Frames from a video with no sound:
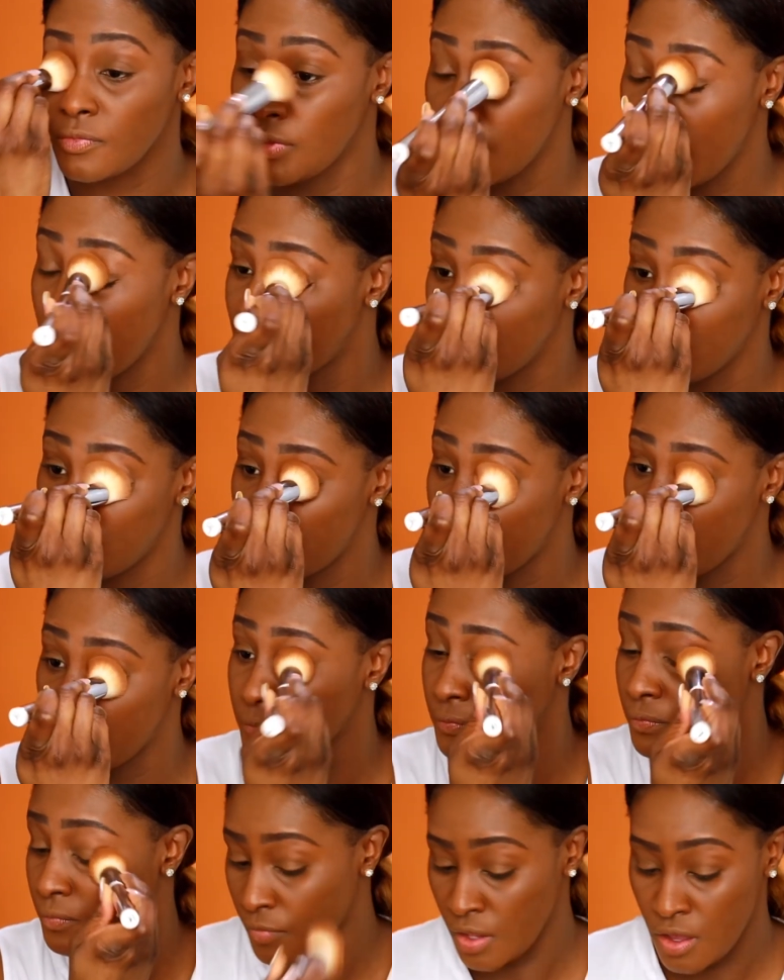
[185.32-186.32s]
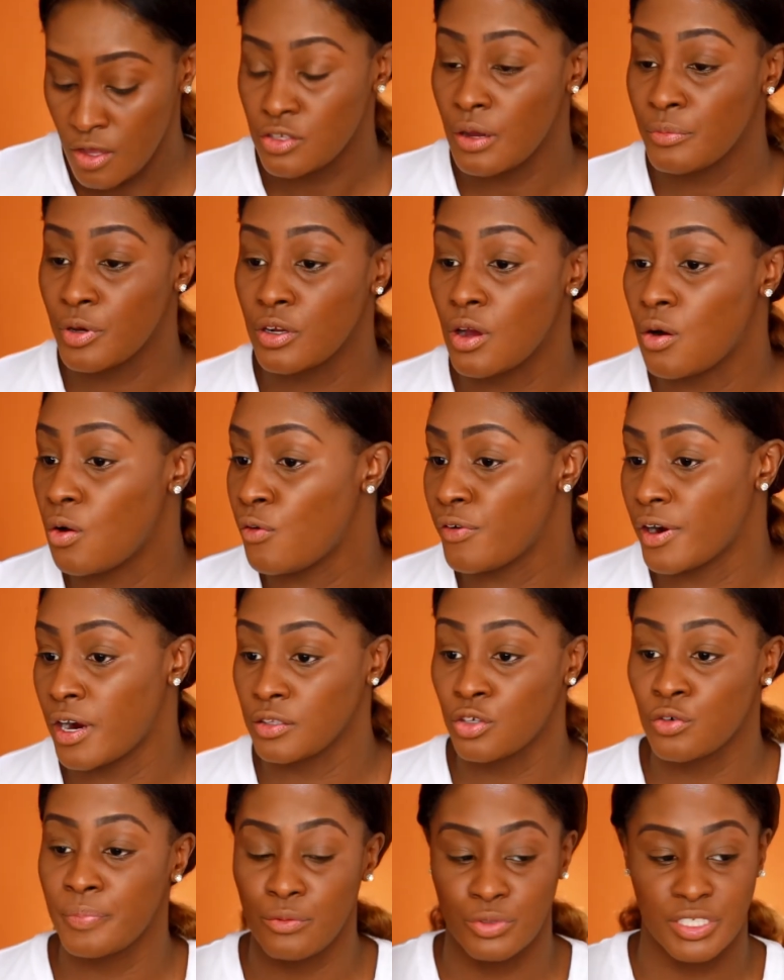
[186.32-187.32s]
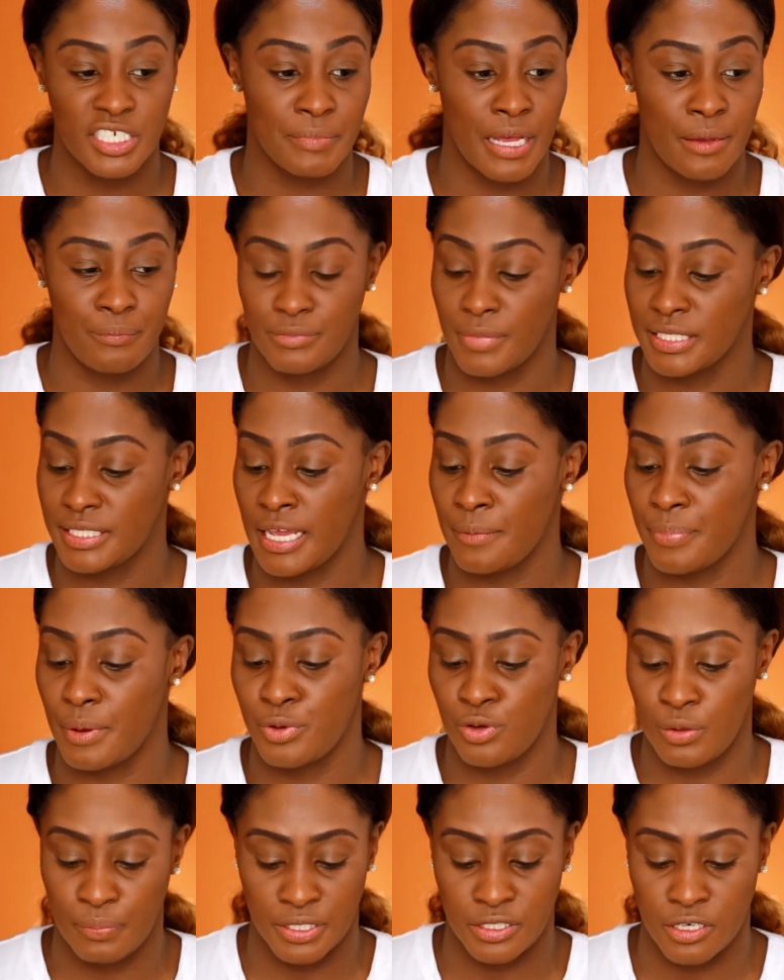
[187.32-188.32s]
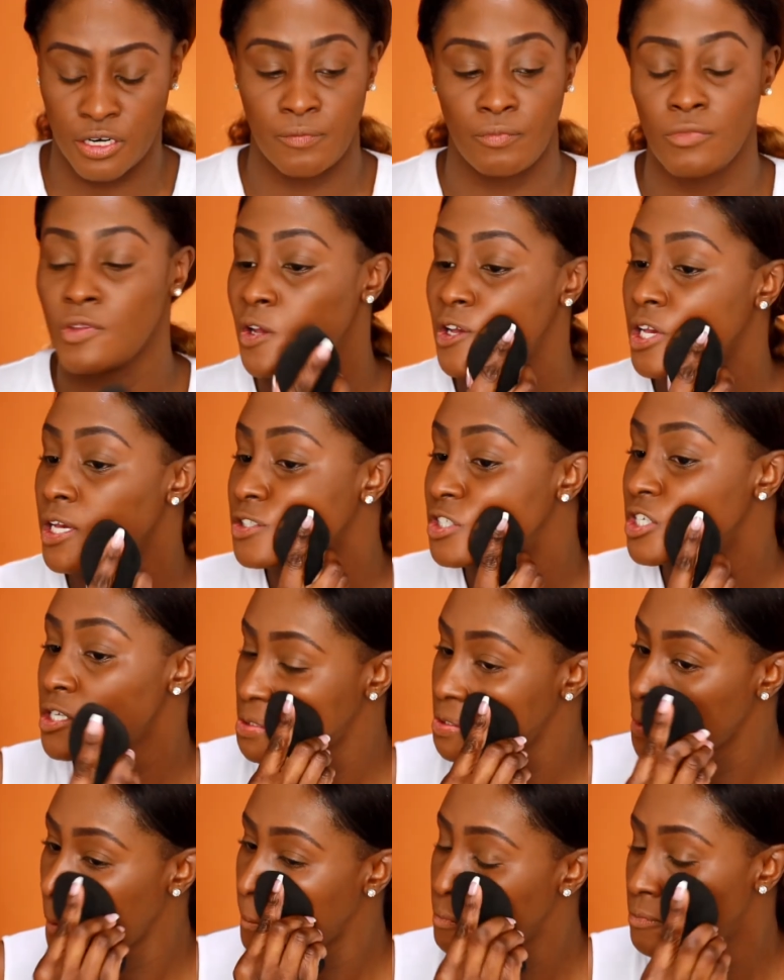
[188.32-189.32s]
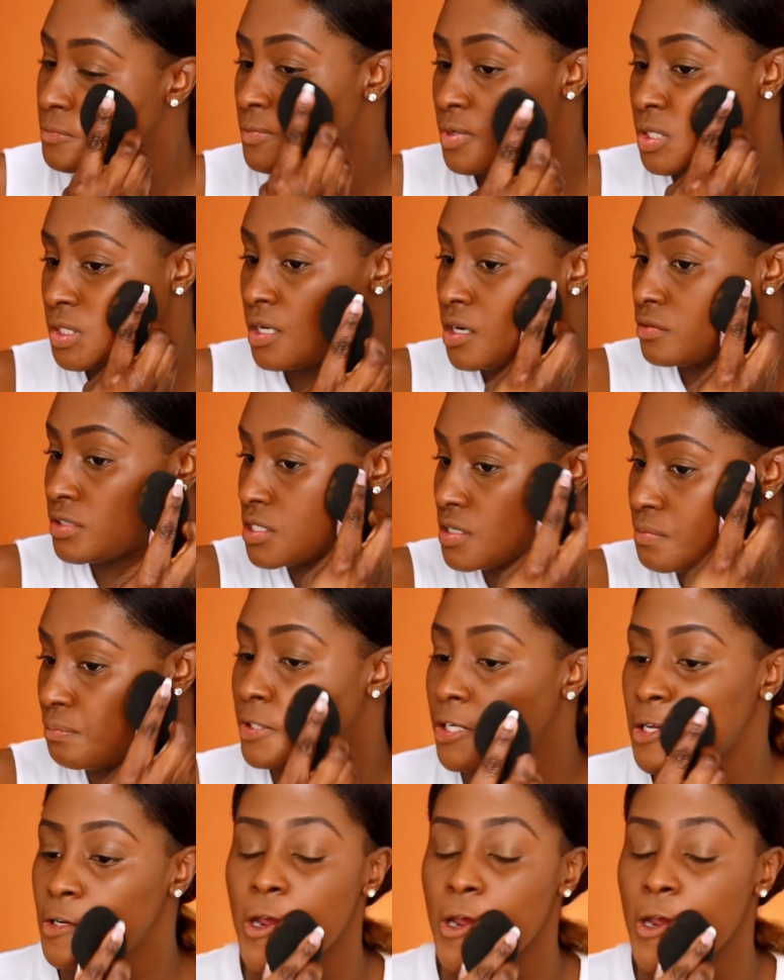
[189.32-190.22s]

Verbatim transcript: Um, one, I definitely put an illuminating primer on underneath it.